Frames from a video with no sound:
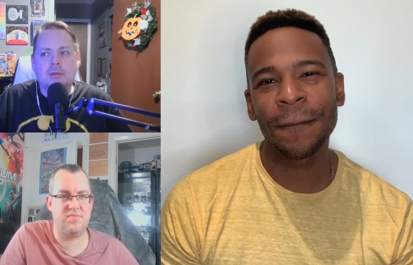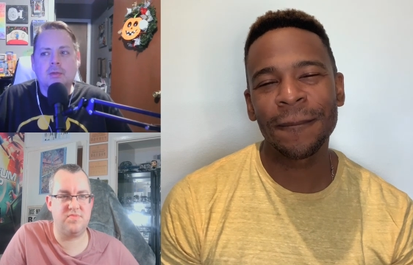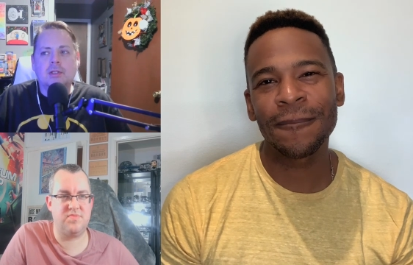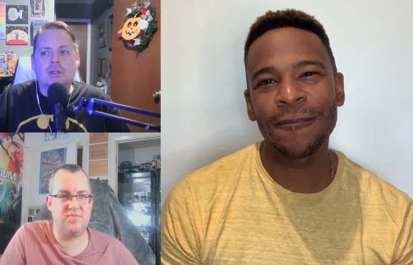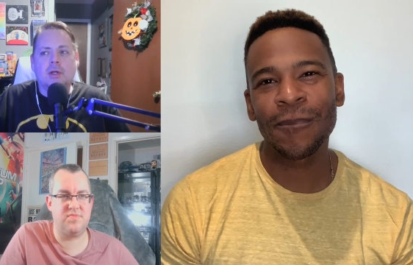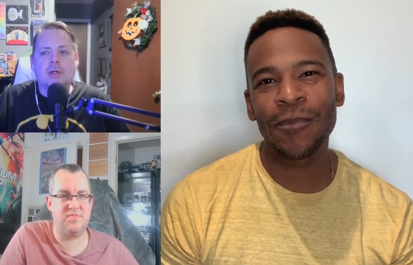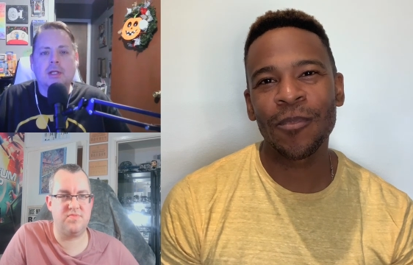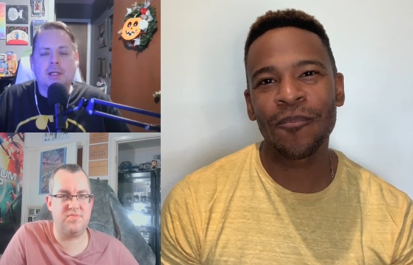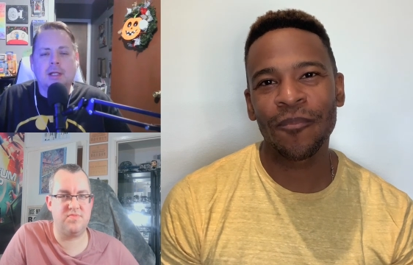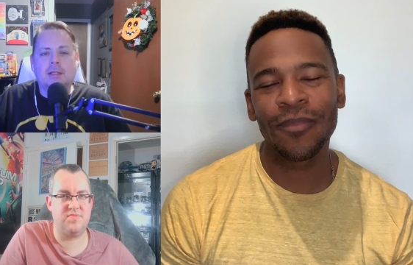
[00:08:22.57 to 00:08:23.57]
Speaker 1: was just
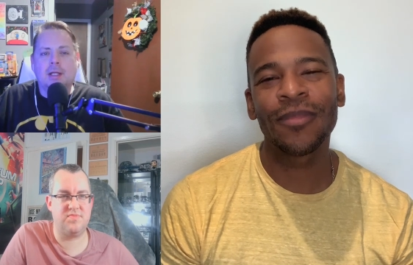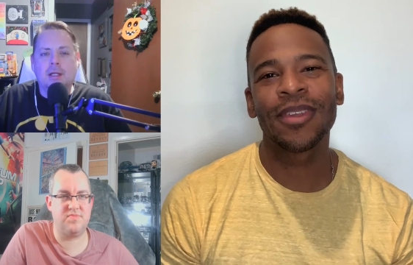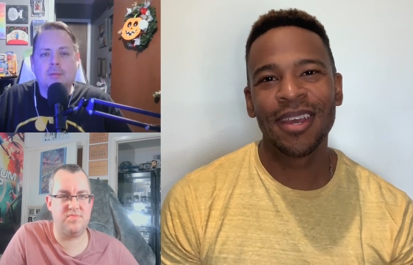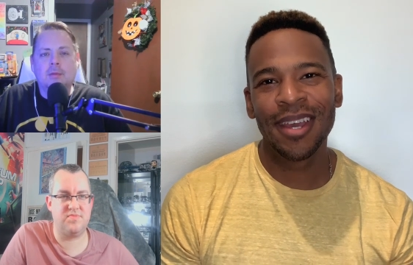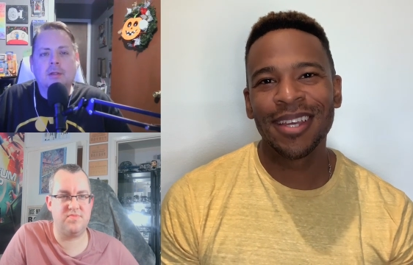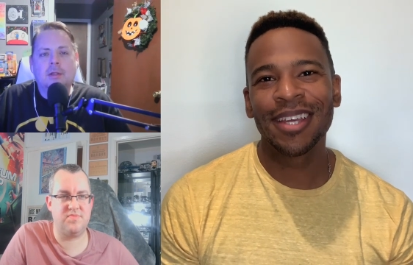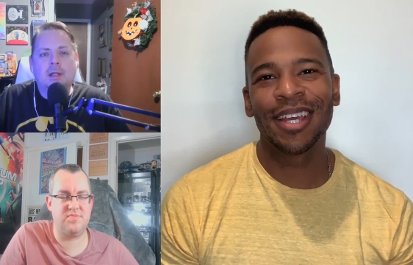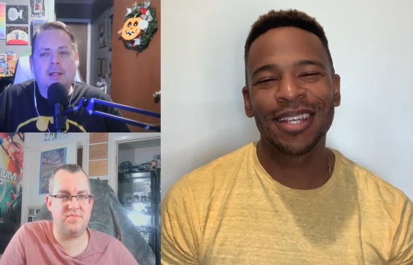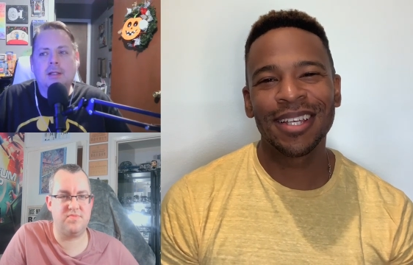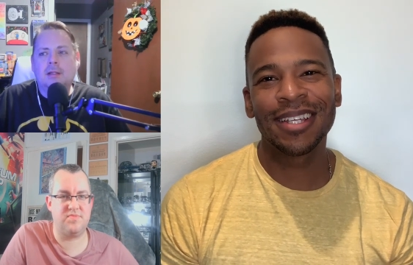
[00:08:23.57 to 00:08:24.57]
starting at that time.
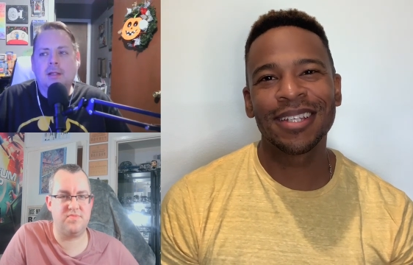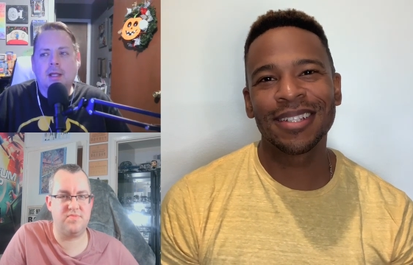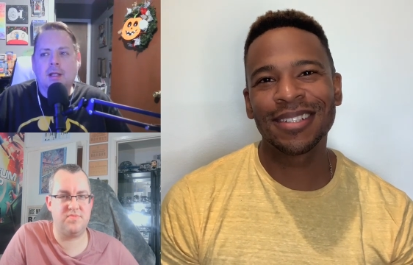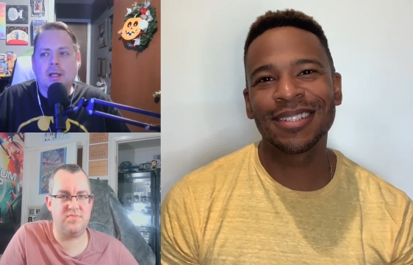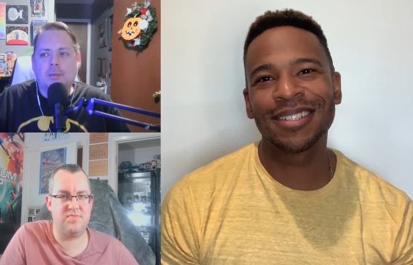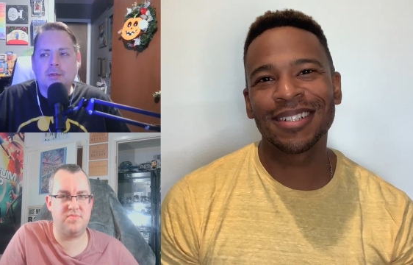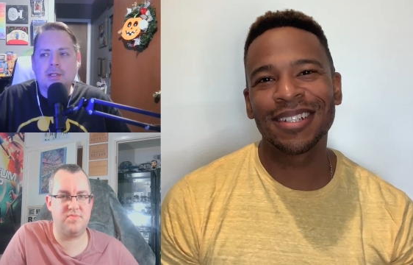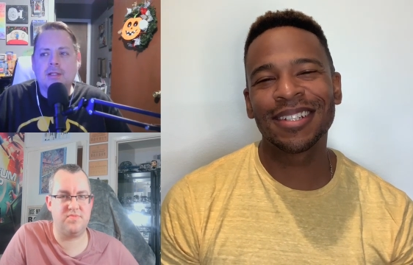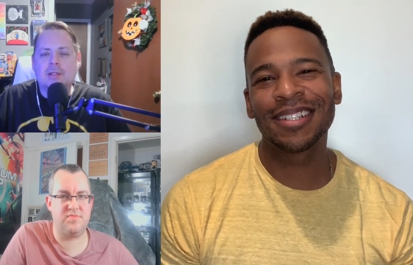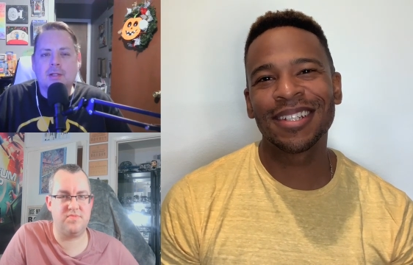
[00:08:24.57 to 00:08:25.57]
I think they had a couple
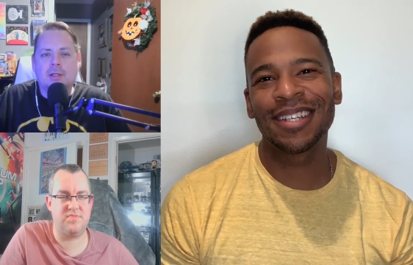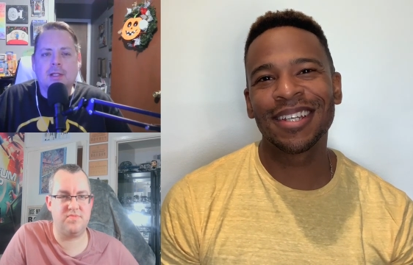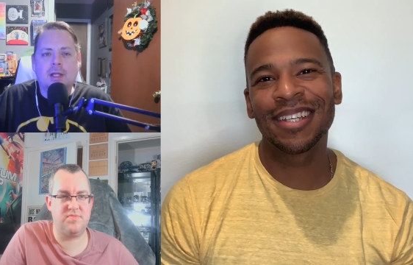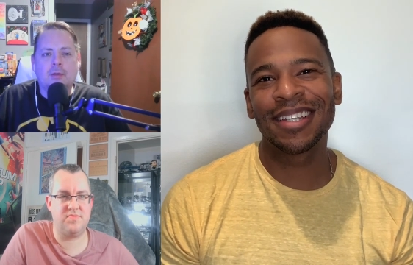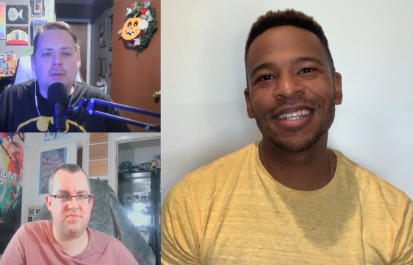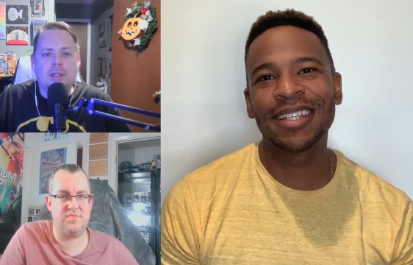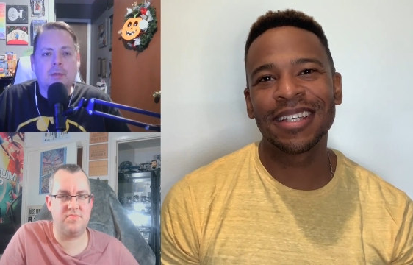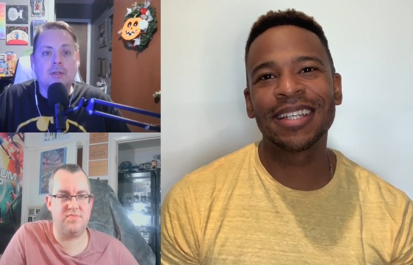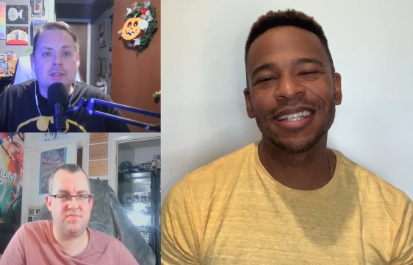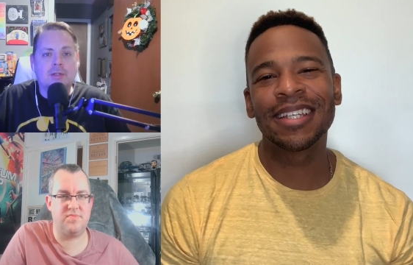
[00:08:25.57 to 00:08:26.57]
seasons altogether, but they
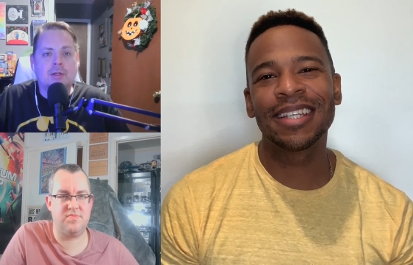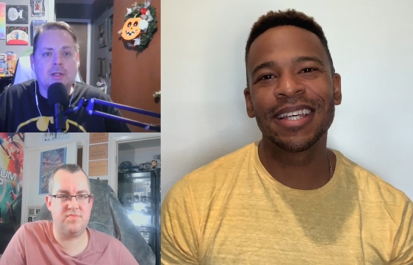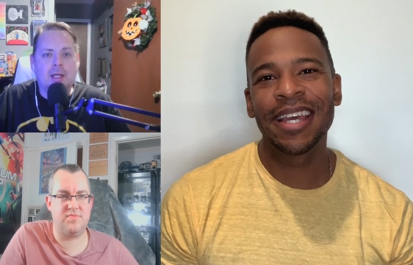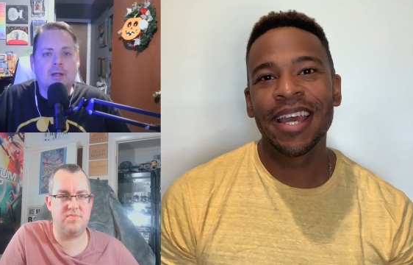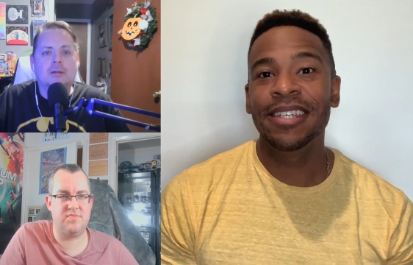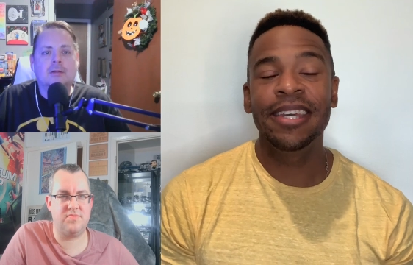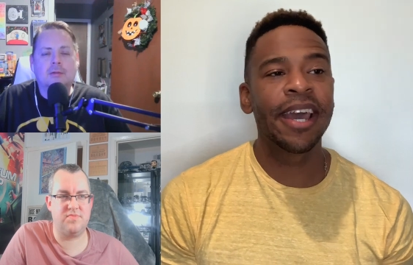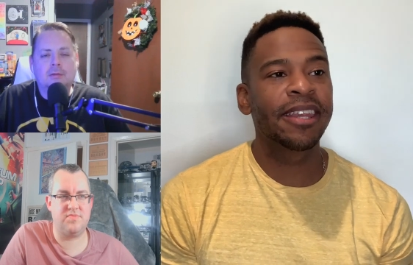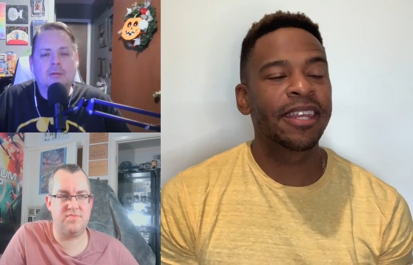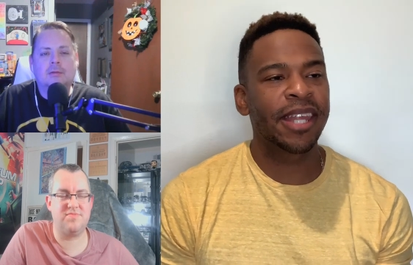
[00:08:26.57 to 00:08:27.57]
were just starting out.
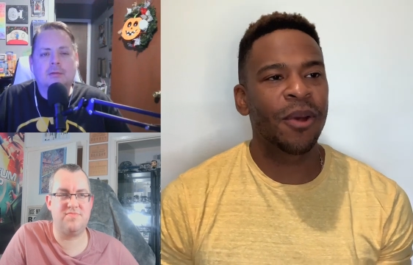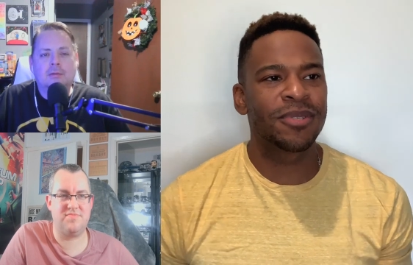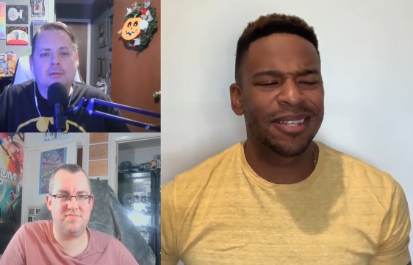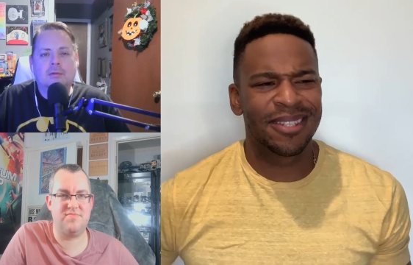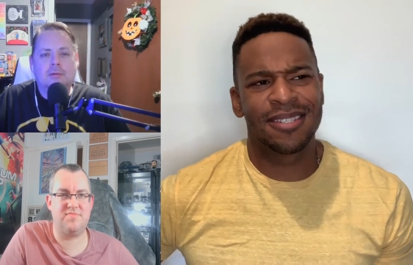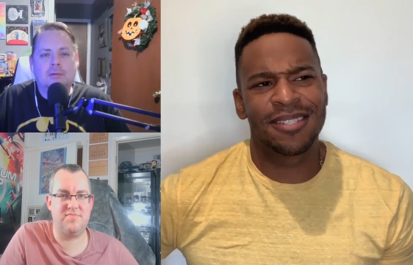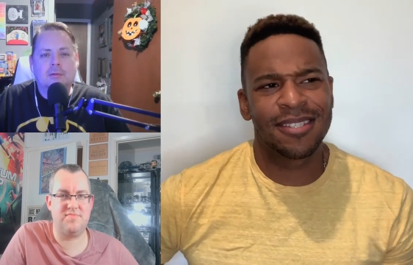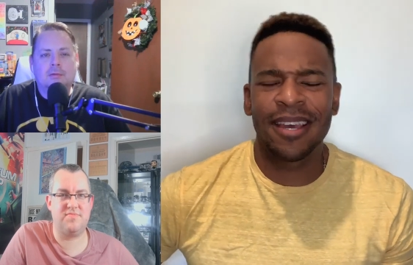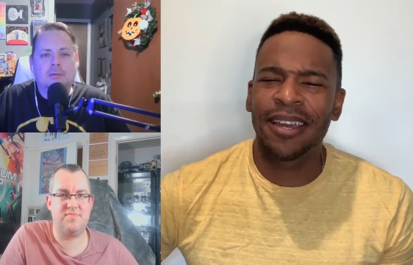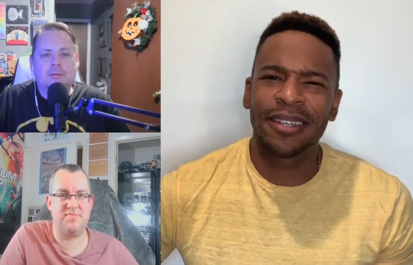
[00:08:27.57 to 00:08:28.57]
Speaker 2: Yeah, I think that was like the
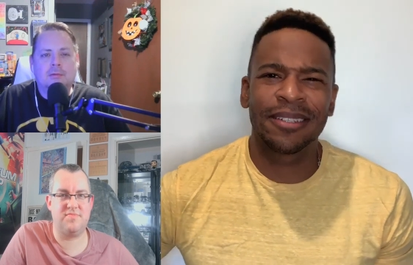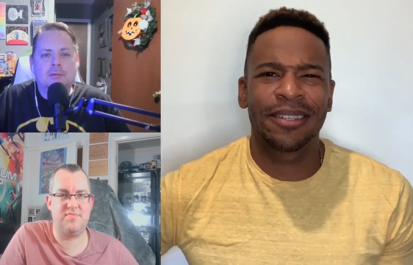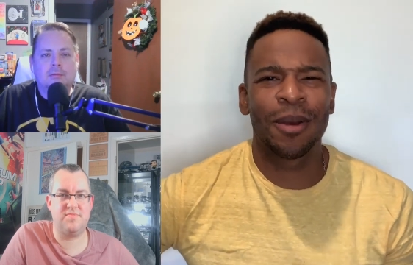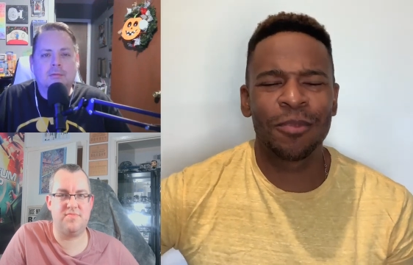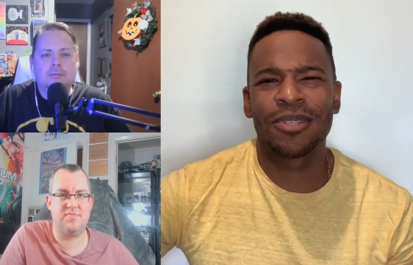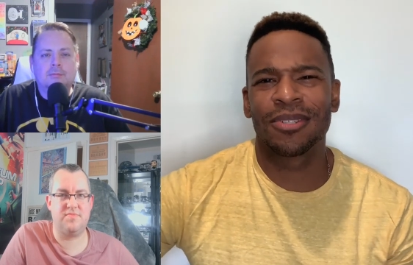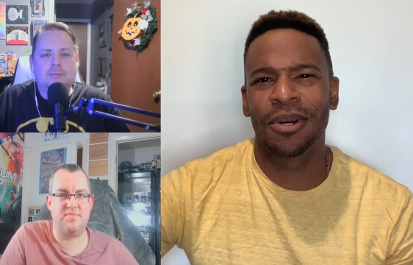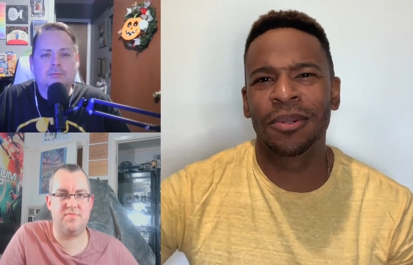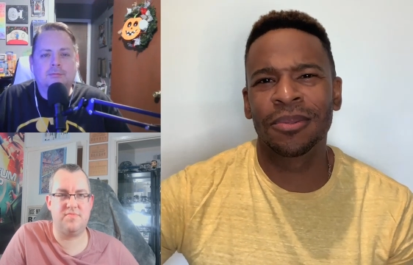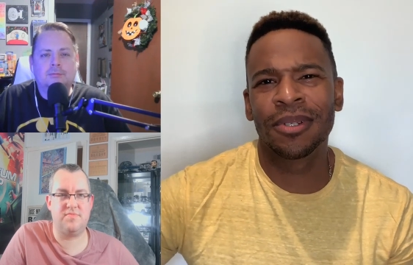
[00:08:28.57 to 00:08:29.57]
second
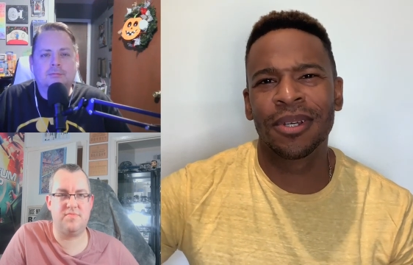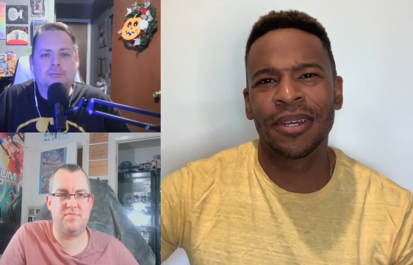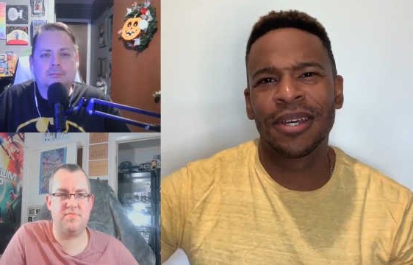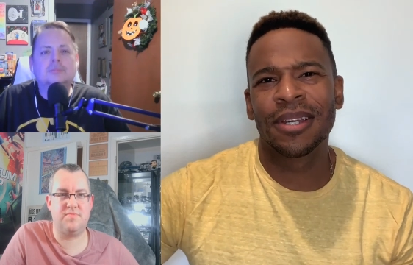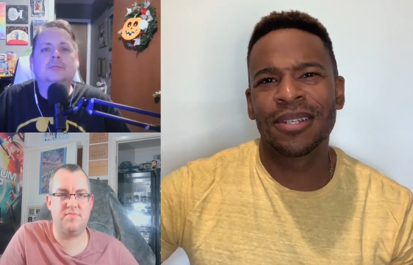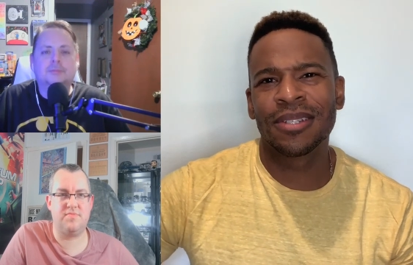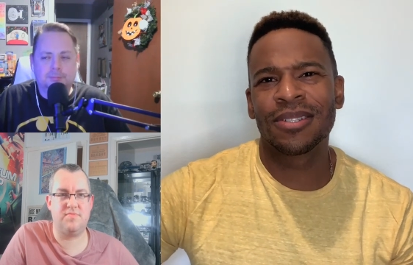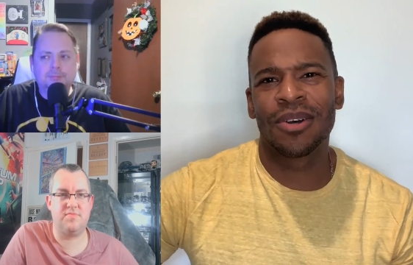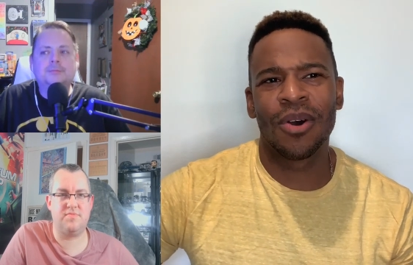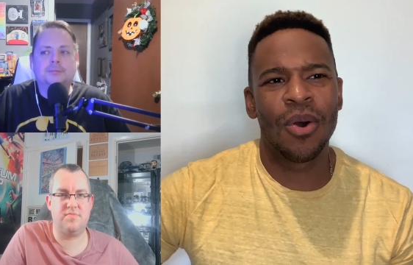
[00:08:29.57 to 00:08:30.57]
episode.
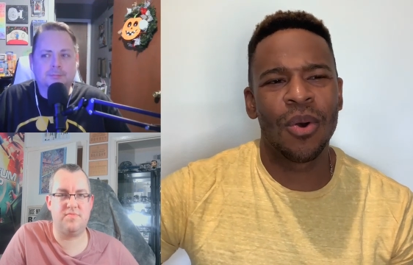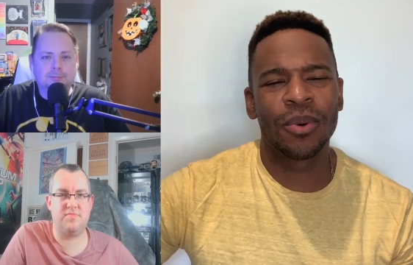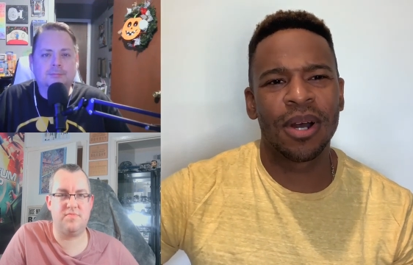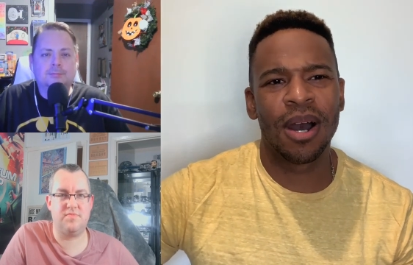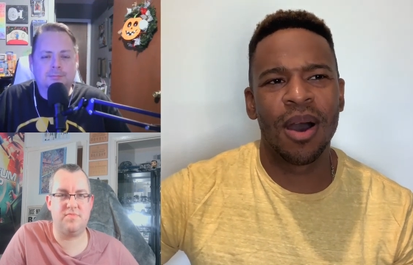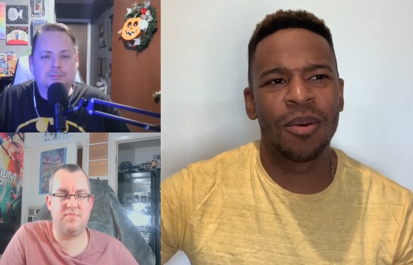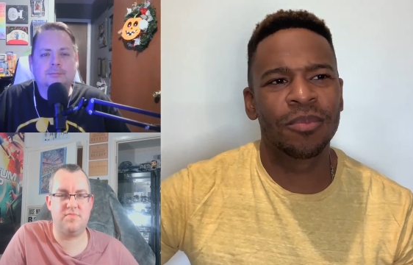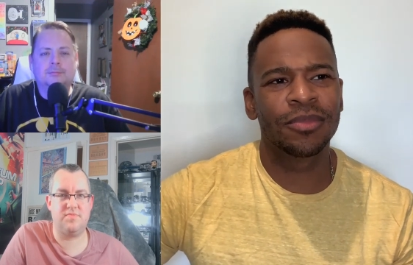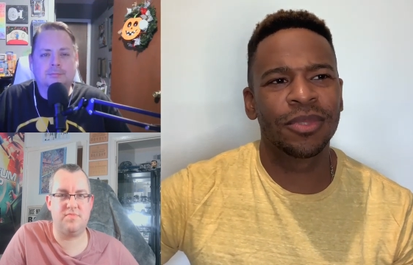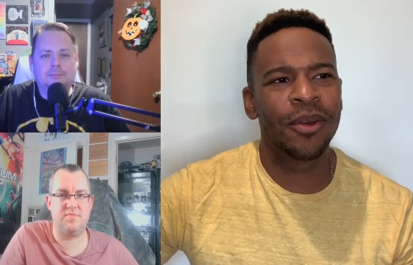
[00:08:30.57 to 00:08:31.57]
So
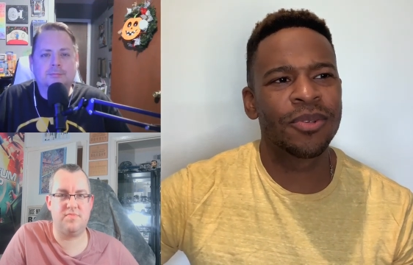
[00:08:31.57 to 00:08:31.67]
um, yeah,